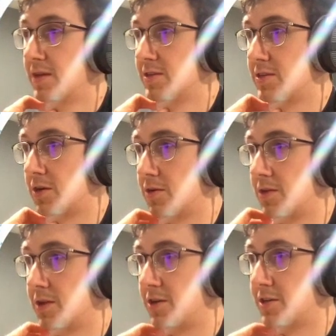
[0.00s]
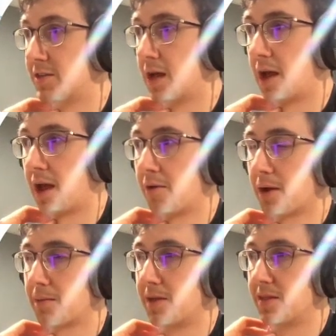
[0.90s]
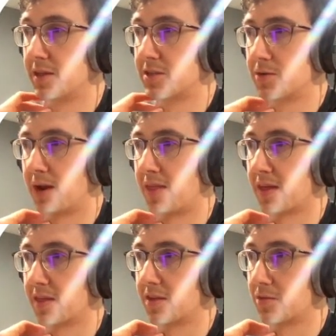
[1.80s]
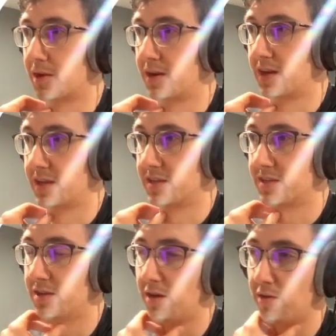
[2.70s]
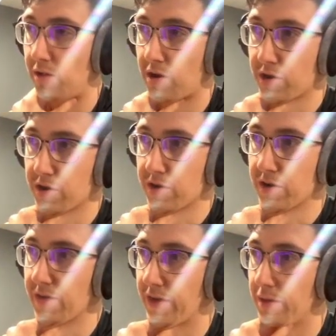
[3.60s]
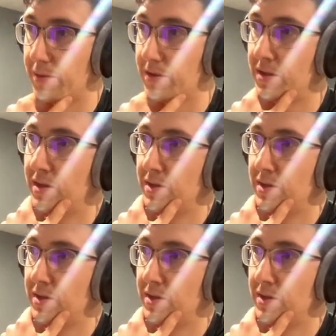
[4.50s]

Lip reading: So I recommend these two, and I think this one is no longer available.